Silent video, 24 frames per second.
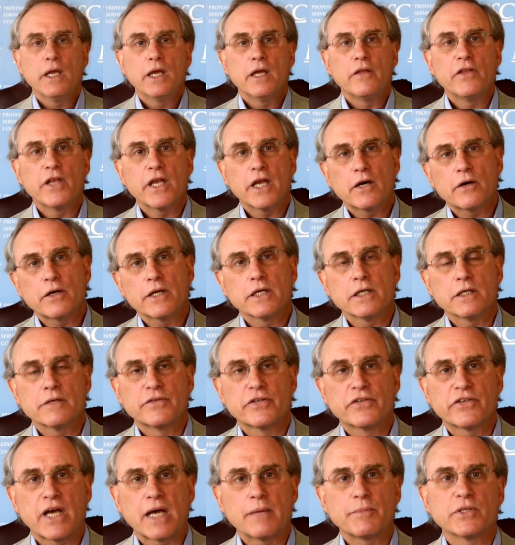In the area of
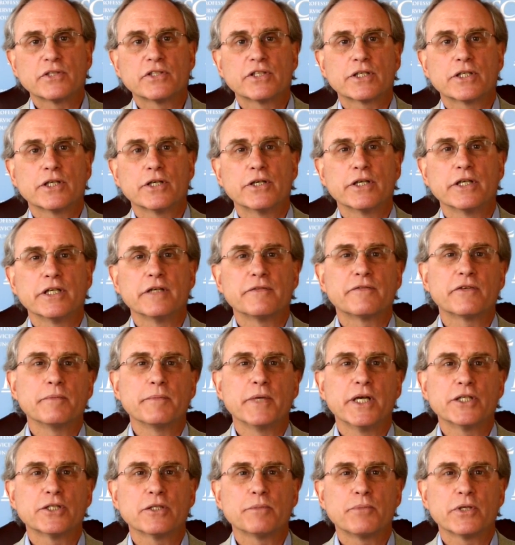cybersecurity and
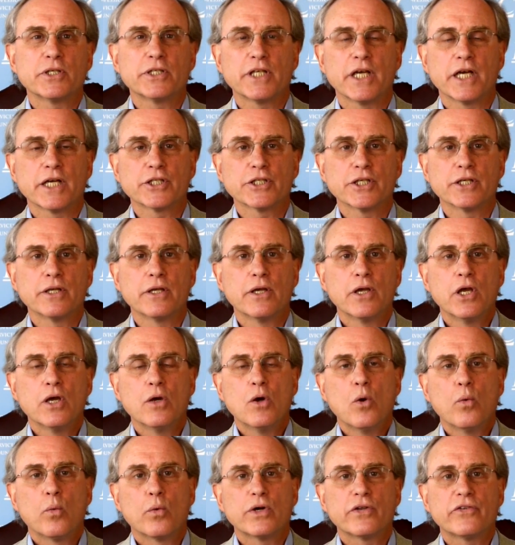information protection,
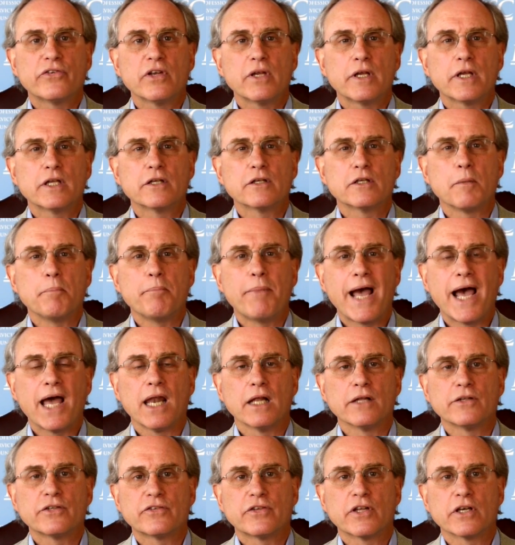we're seeking to
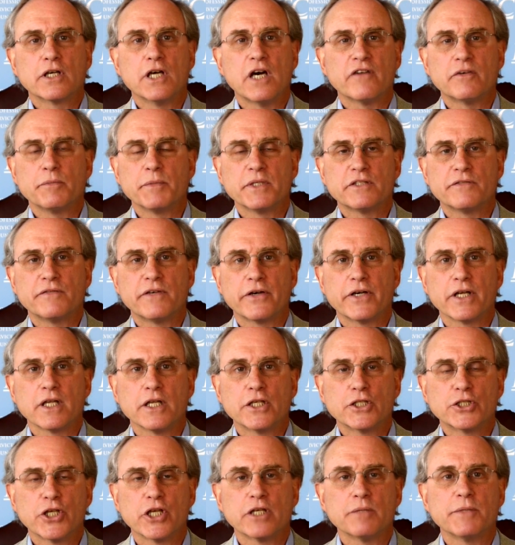balance the government's very
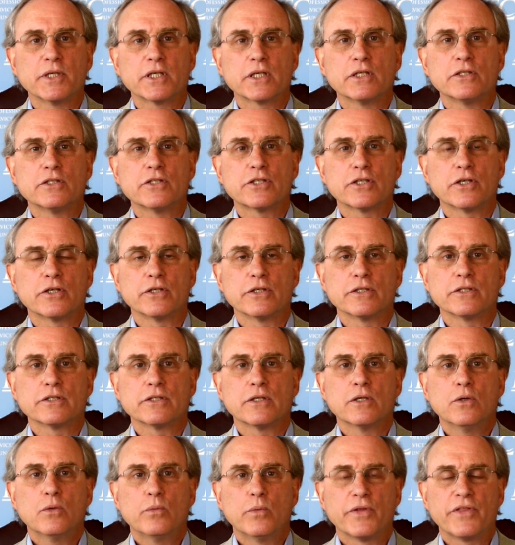legitimate
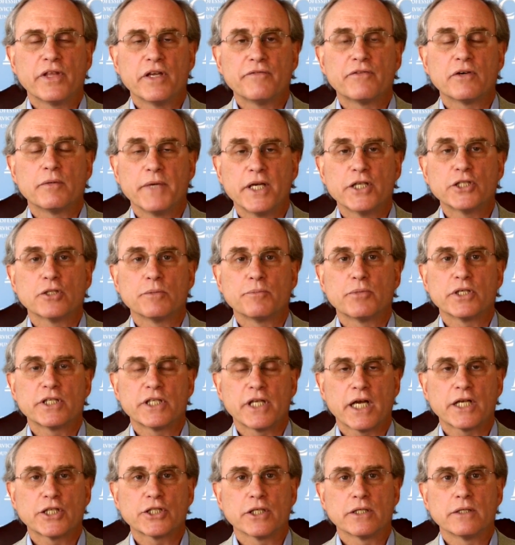concerns with information
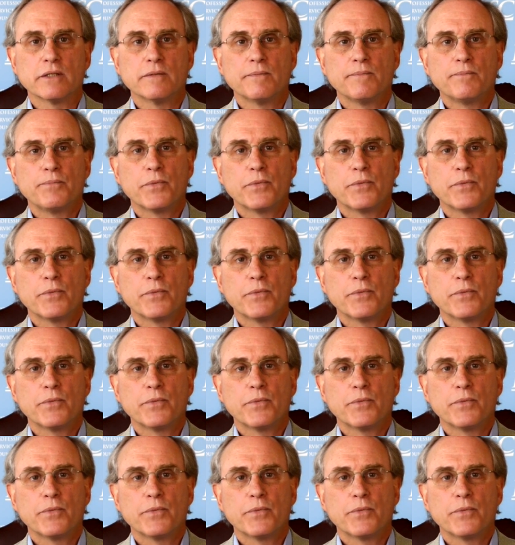protection,